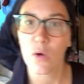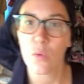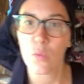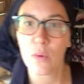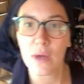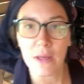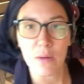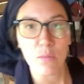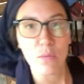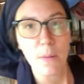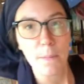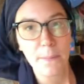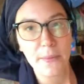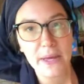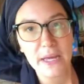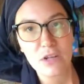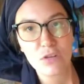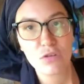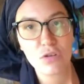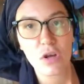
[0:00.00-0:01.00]
Wait, what
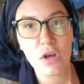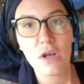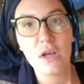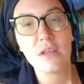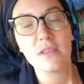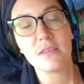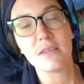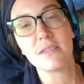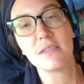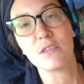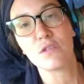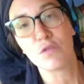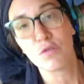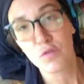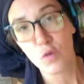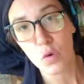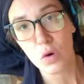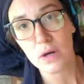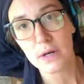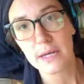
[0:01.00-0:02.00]
page? This is
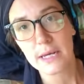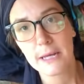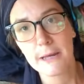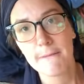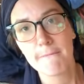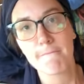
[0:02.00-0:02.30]
40